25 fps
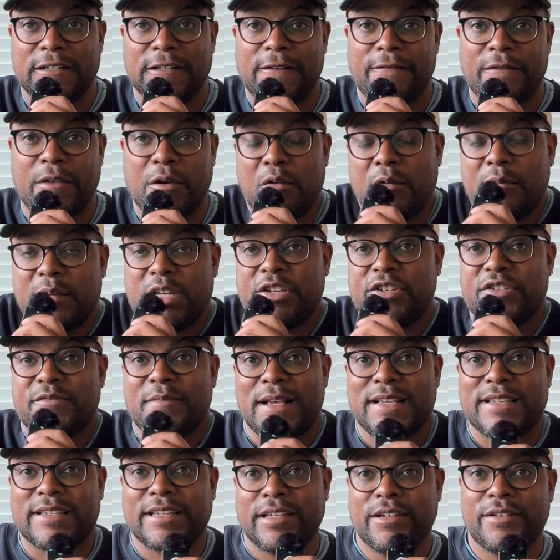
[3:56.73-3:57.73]
They want me to use my
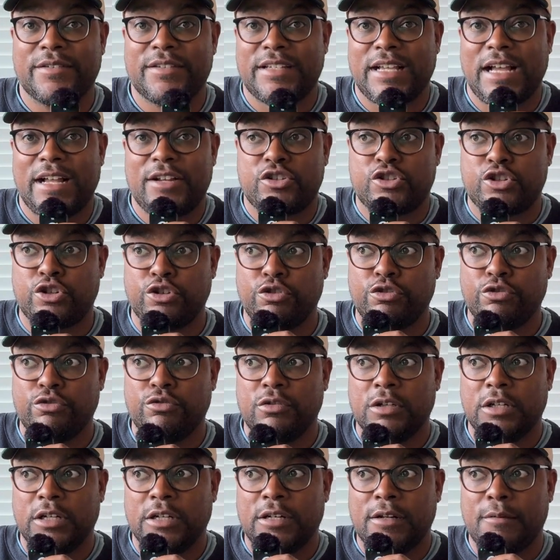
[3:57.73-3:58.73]
skill set to
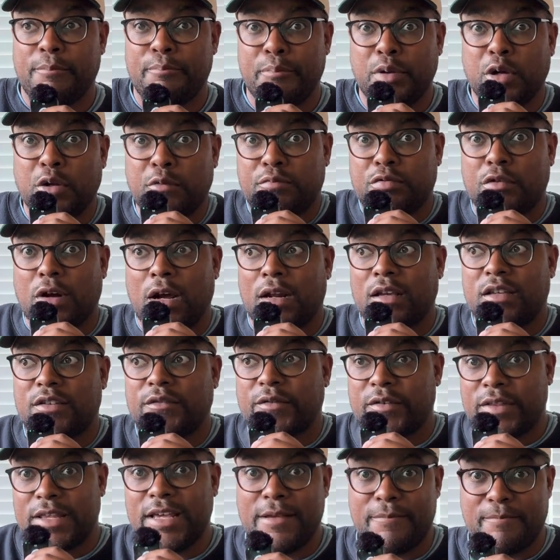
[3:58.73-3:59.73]
build products
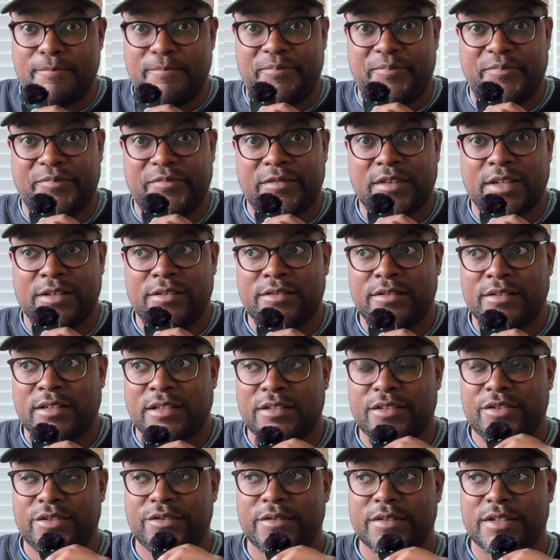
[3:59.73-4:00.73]
for them,
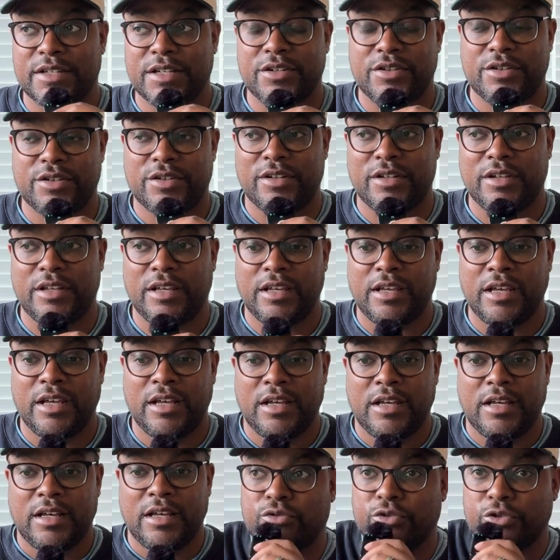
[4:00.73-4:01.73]
to essentially
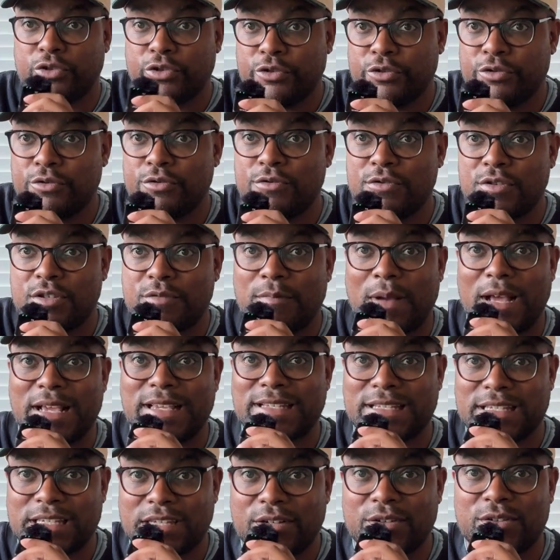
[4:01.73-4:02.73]
use my
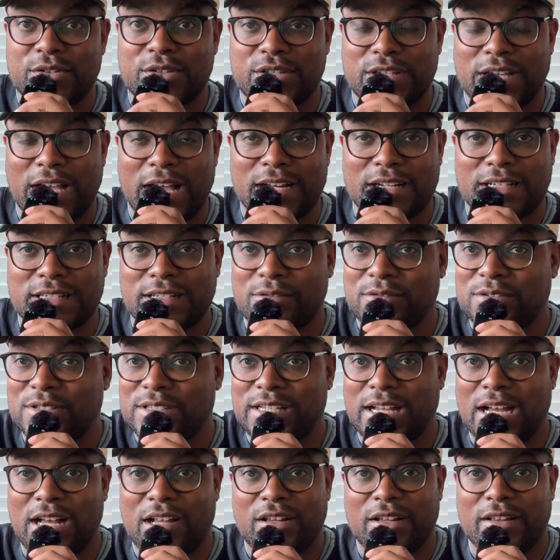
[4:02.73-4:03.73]
skill set, because I was
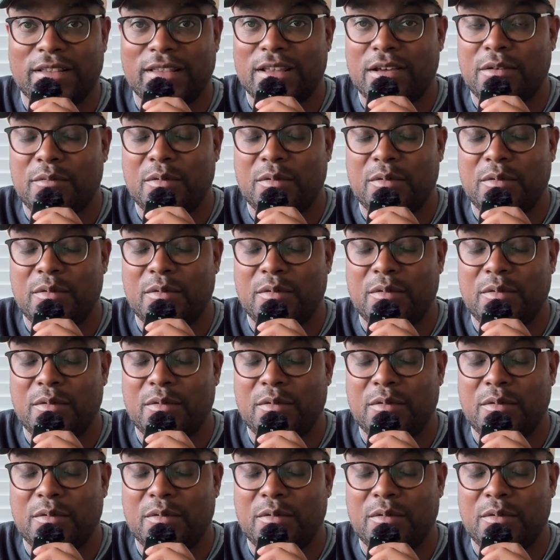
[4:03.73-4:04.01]
telling them